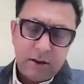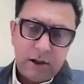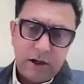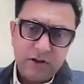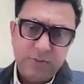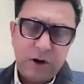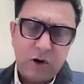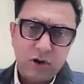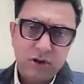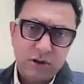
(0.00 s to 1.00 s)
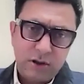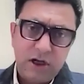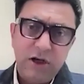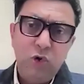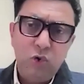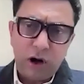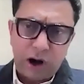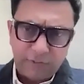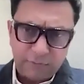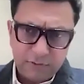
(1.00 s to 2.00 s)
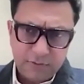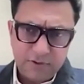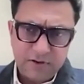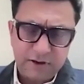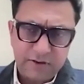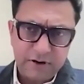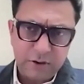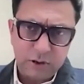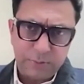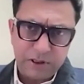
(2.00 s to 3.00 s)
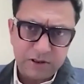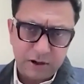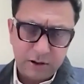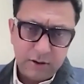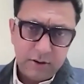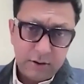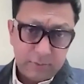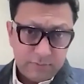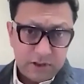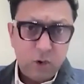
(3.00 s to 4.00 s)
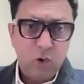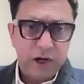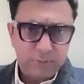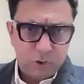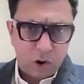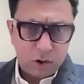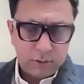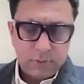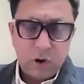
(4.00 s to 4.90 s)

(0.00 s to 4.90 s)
It is because the new grafts which we have given to the patient, they don't get blocked.